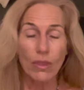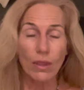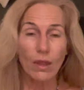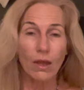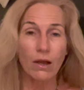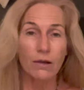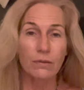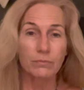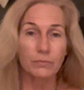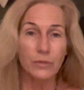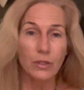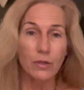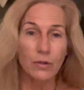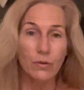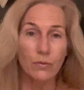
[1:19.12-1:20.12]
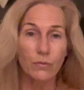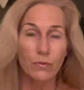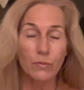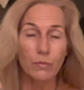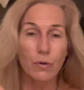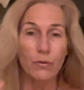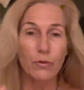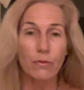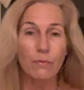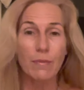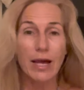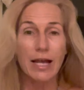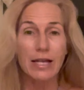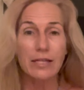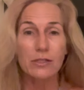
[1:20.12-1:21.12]
um, you know, we're both the
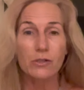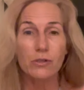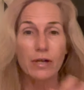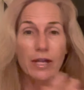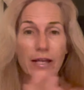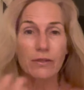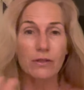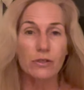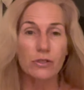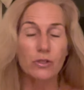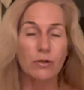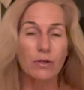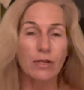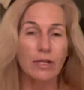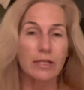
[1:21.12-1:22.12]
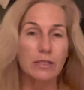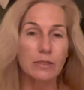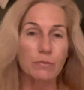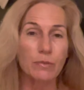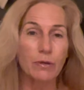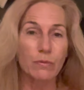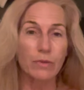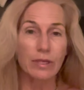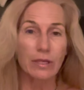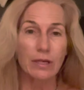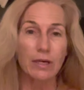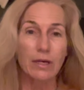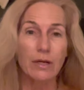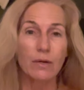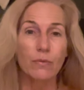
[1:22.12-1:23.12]
master and the student, but we
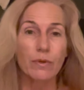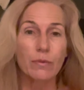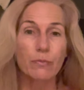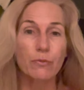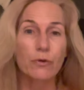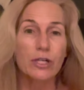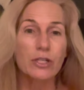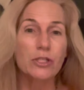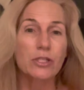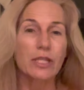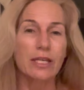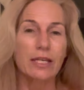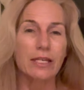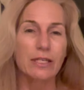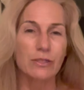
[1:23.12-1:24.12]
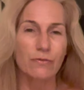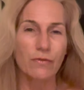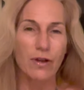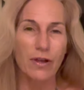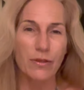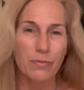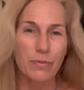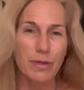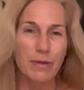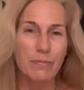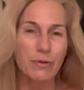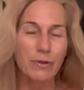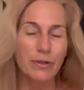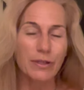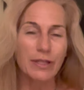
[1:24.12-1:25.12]
we bridge things for other
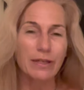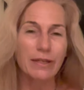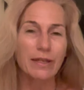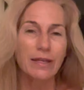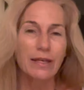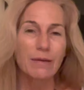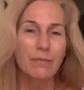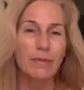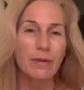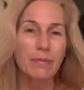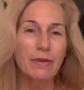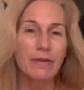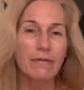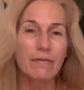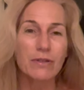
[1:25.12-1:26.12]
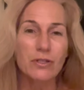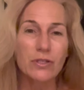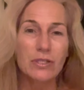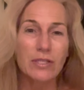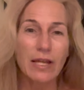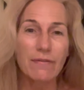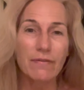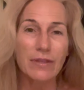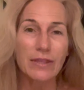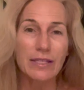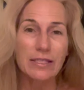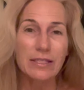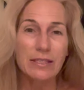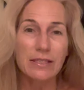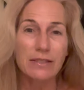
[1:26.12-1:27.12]
people and maybe even just having
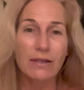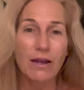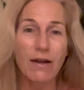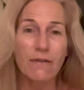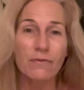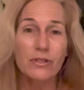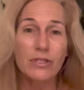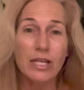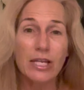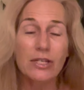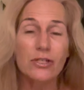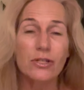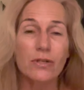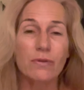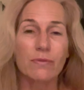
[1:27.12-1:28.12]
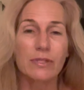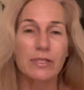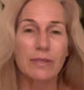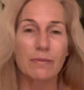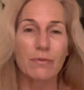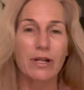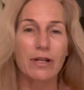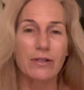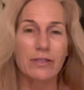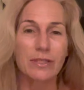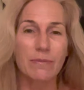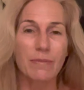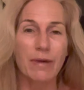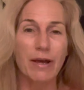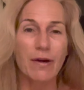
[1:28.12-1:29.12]
this conversation with someone else
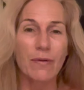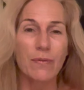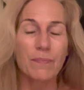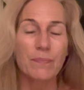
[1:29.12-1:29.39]
about